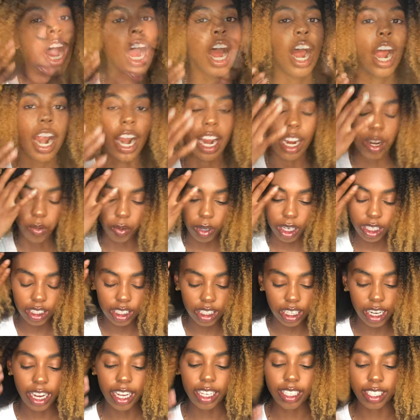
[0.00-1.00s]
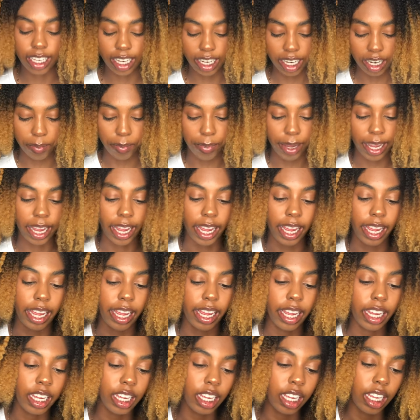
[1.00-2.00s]
All right, what's next in the
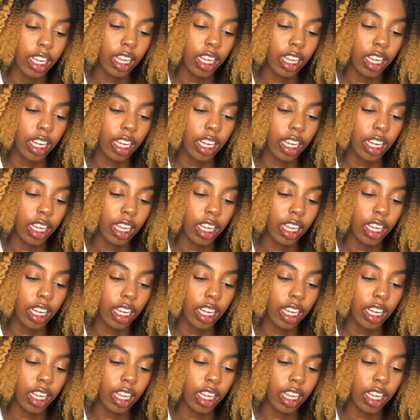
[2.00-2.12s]
bag?